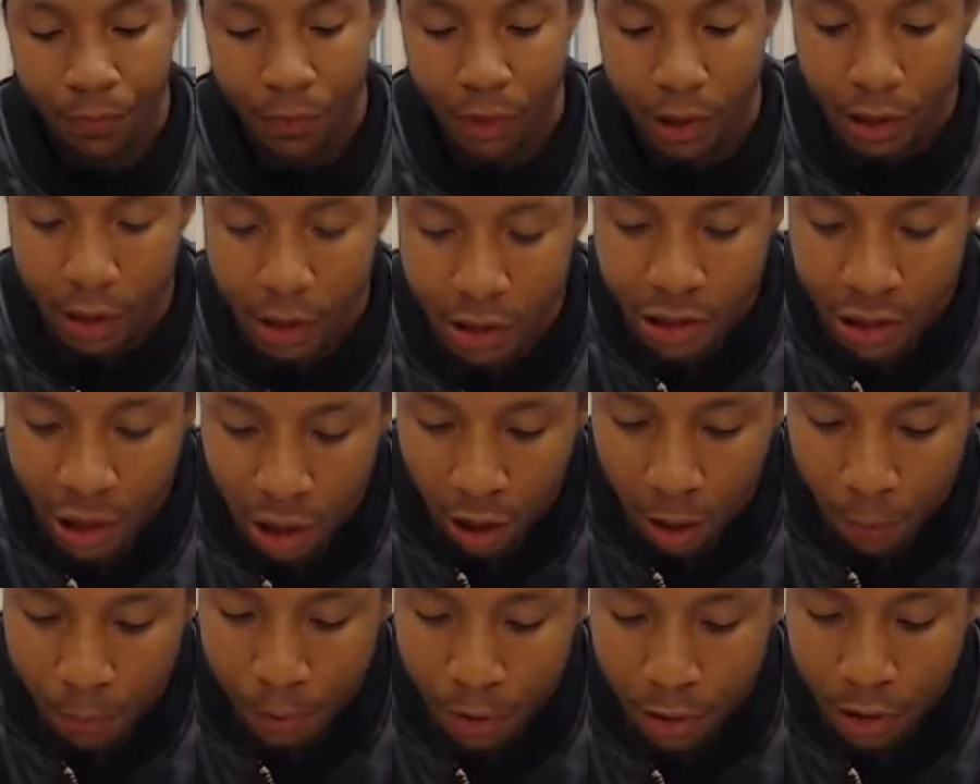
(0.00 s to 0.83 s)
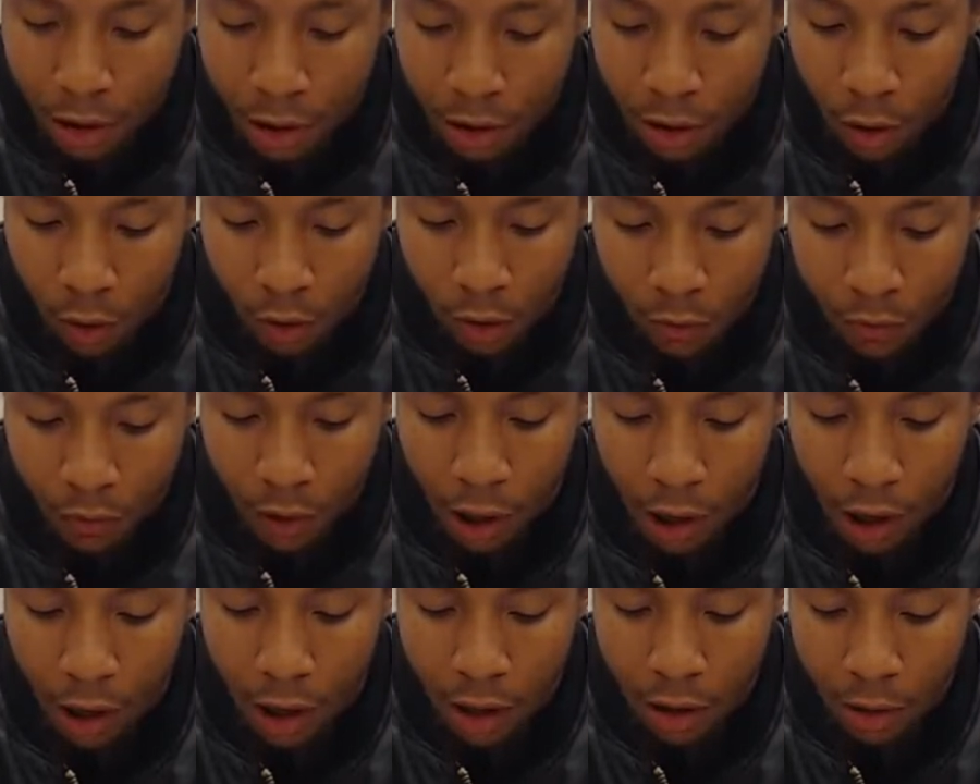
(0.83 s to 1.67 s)
and he shall put a yoke of
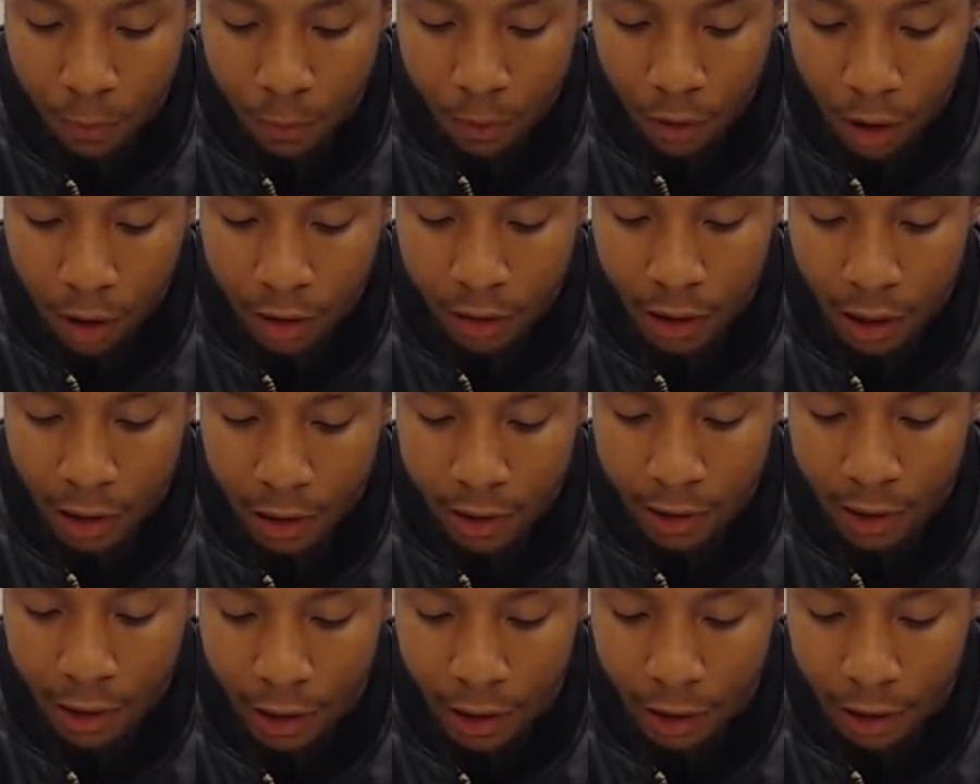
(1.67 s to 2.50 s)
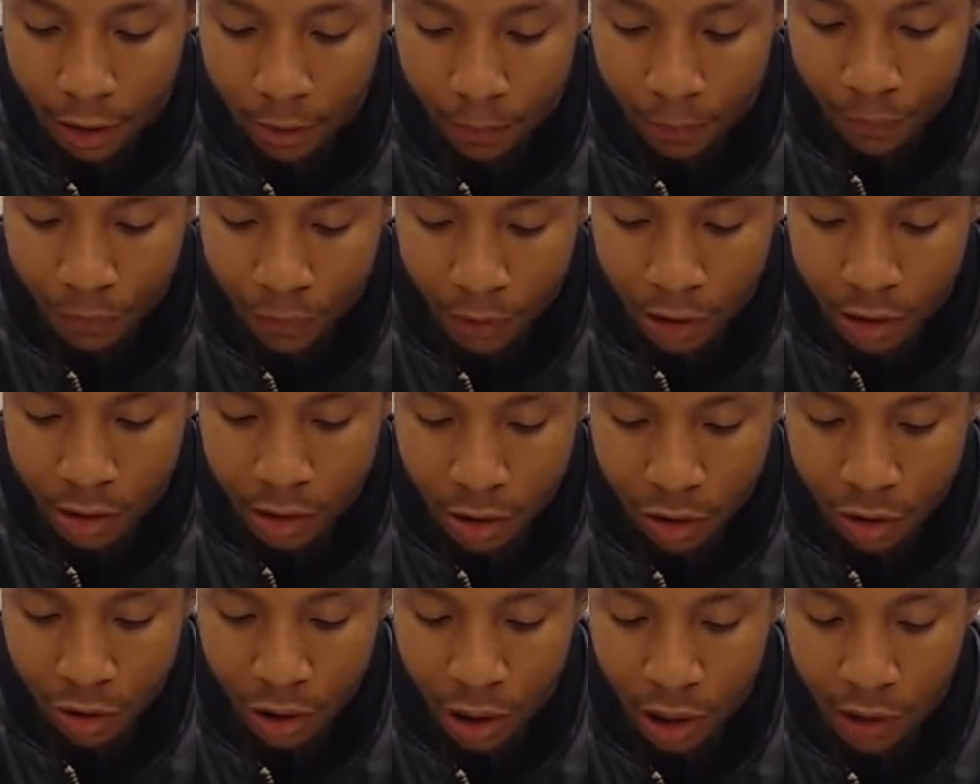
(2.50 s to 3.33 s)
iron upon thy neck
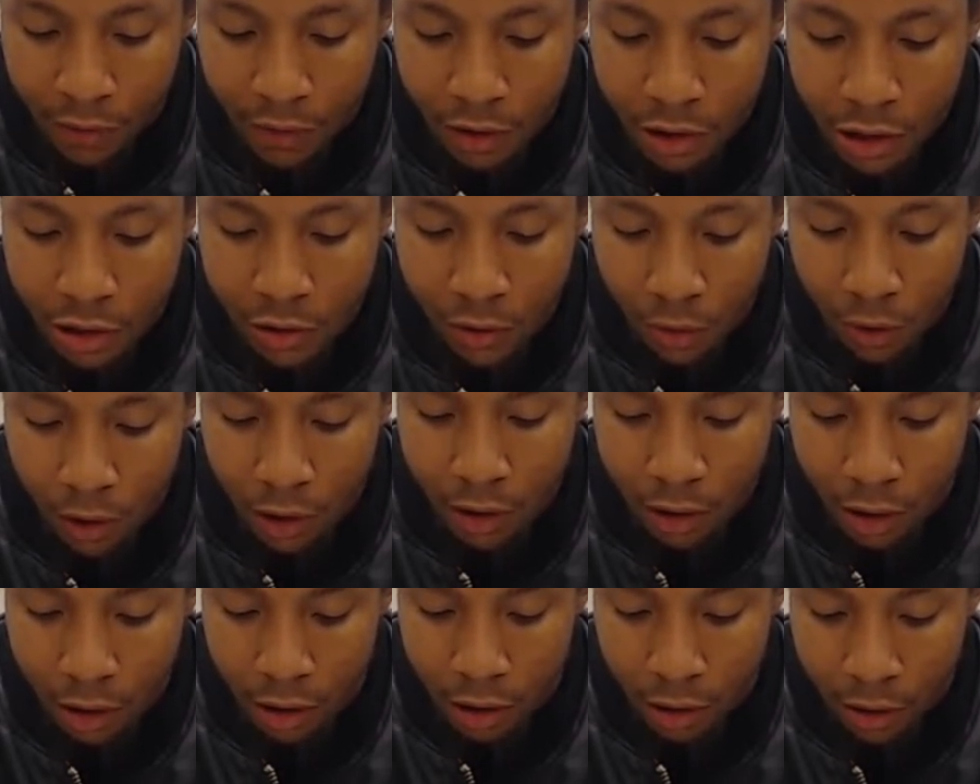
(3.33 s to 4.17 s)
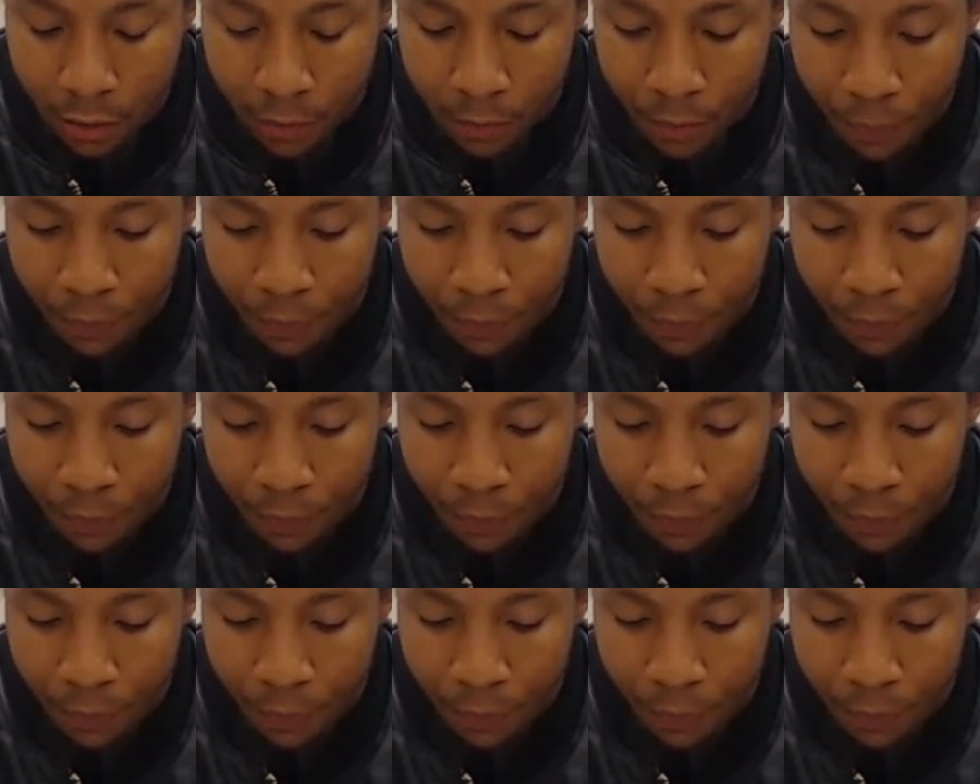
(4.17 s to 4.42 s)
until he have destroyed thee.